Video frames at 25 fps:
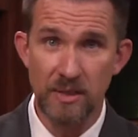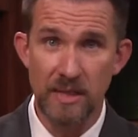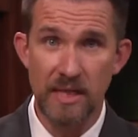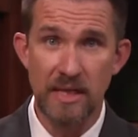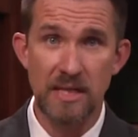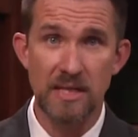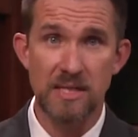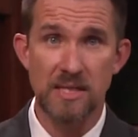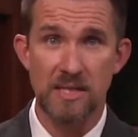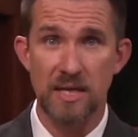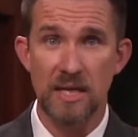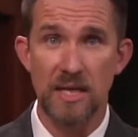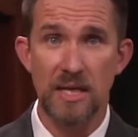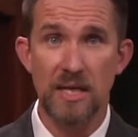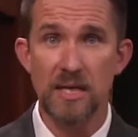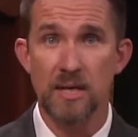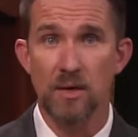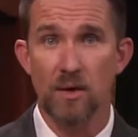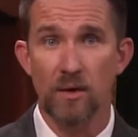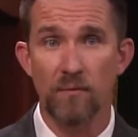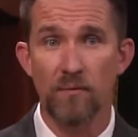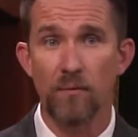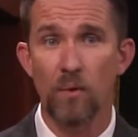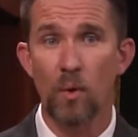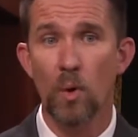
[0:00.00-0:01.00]
Tennessee,
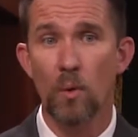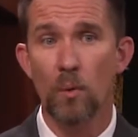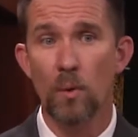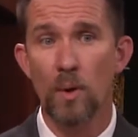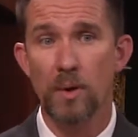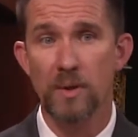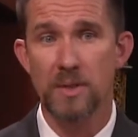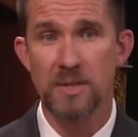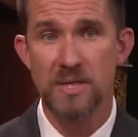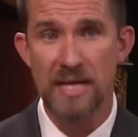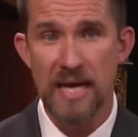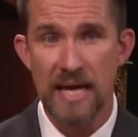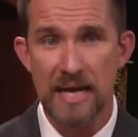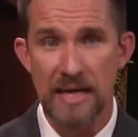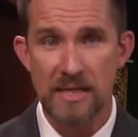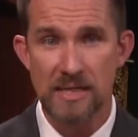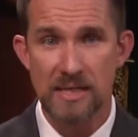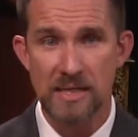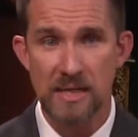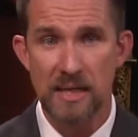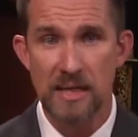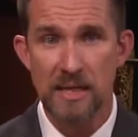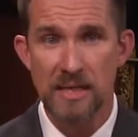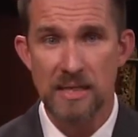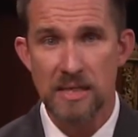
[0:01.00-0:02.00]
or Fort Worth,
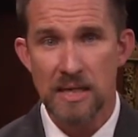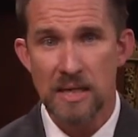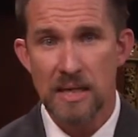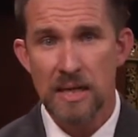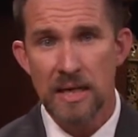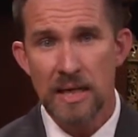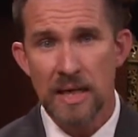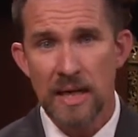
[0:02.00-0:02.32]
Texas.